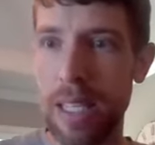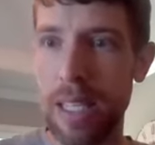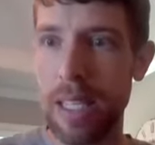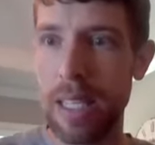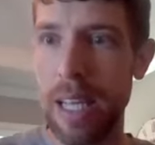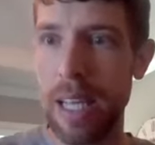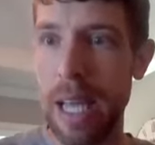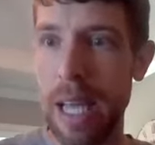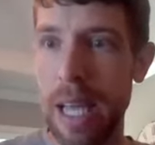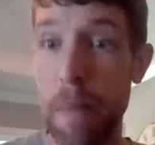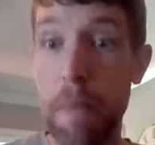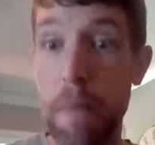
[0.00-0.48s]

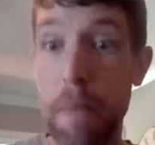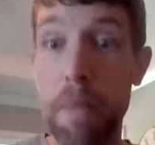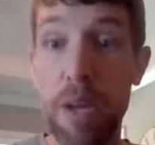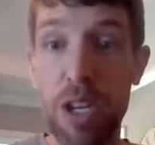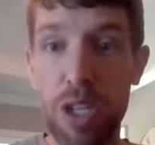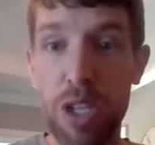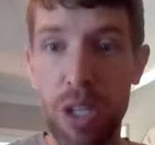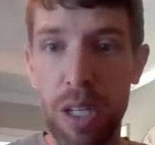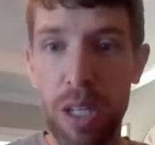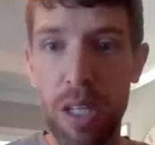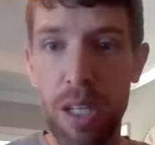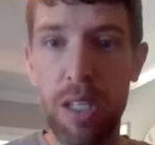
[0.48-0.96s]

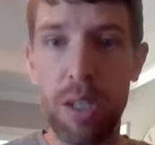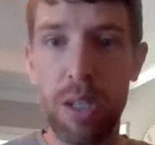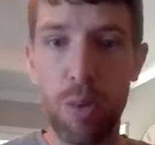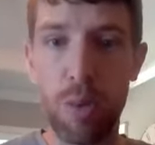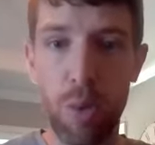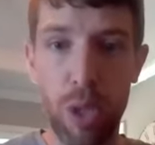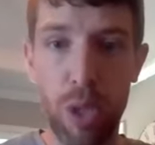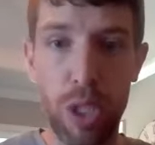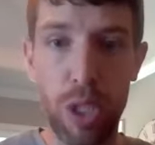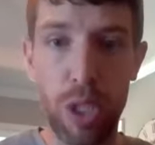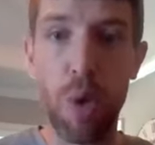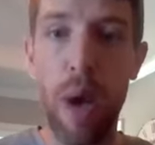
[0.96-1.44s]
ambition to really
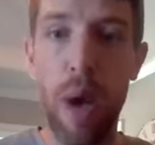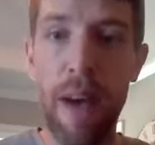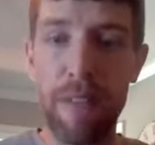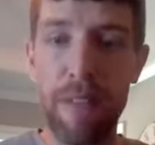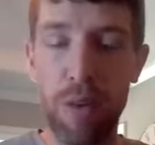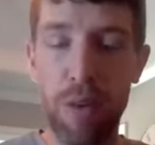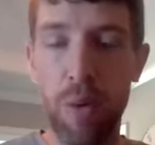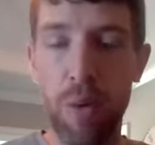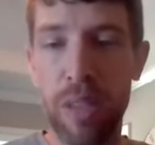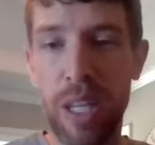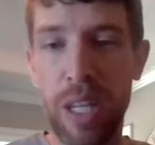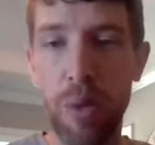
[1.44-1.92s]
go after
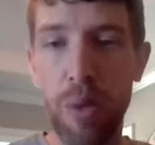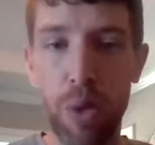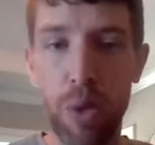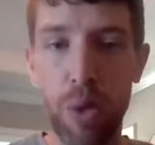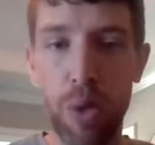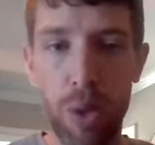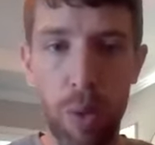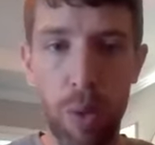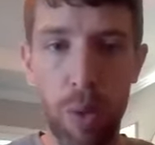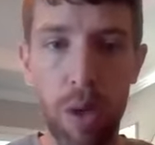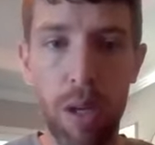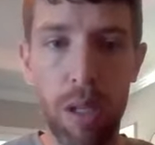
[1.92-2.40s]
what they really
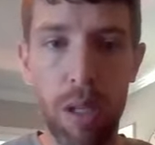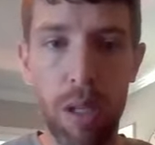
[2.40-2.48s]
want.